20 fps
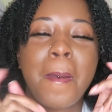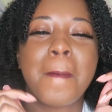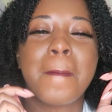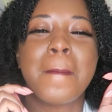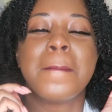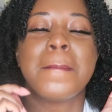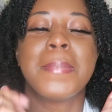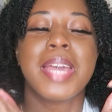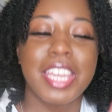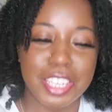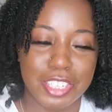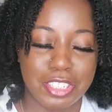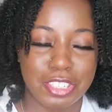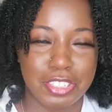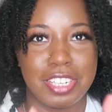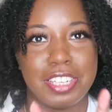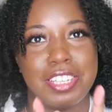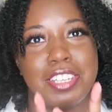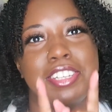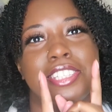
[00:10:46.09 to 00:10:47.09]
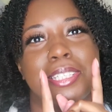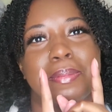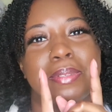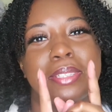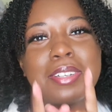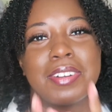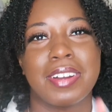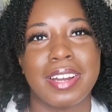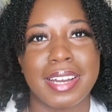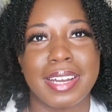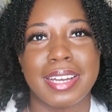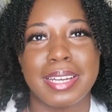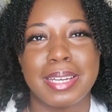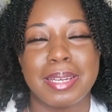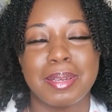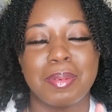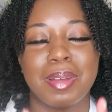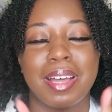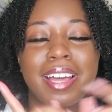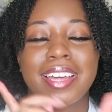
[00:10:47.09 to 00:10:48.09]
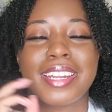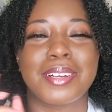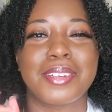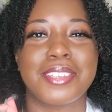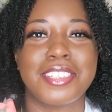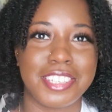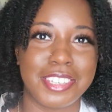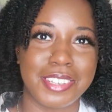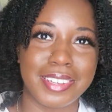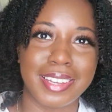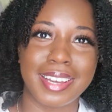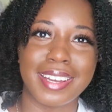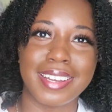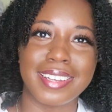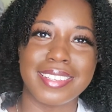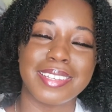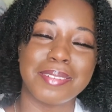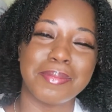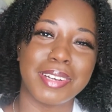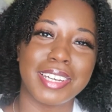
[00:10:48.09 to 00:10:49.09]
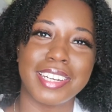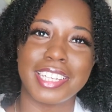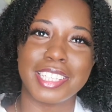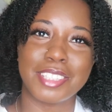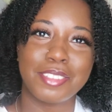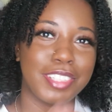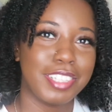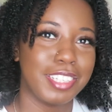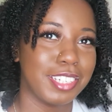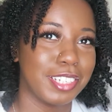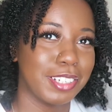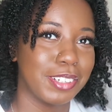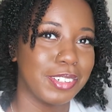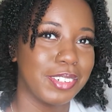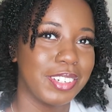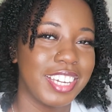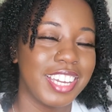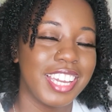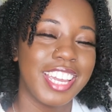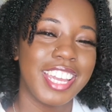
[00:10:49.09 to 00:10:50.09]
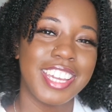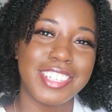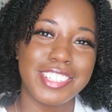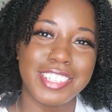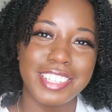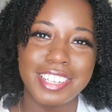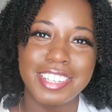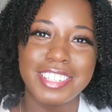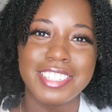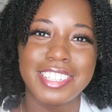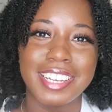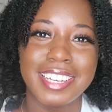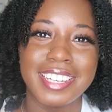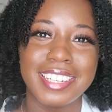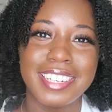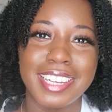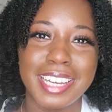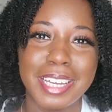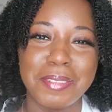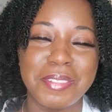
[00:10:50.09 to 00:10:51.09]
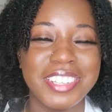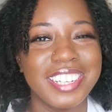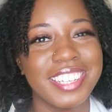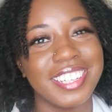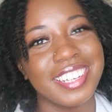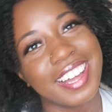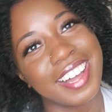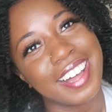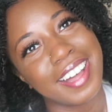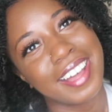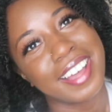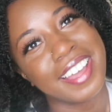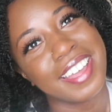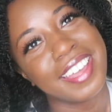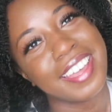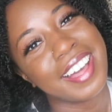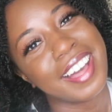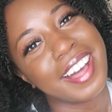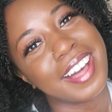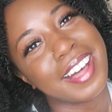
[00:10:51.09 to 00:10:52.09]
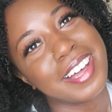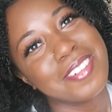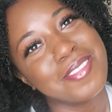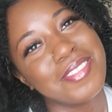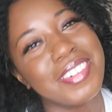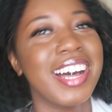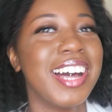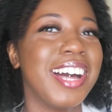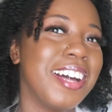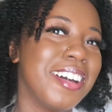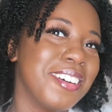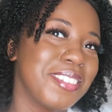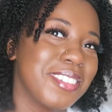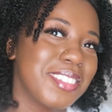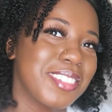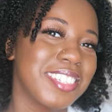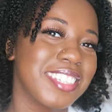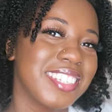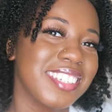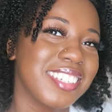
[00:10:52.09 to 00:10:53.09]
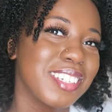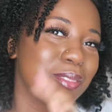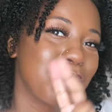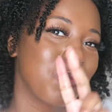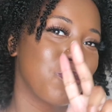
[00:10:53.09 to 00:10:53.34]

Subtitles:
Make sure that you subscribe, and I'll see you guys in my next video. It's your girl Shianne Diamond, and I am out.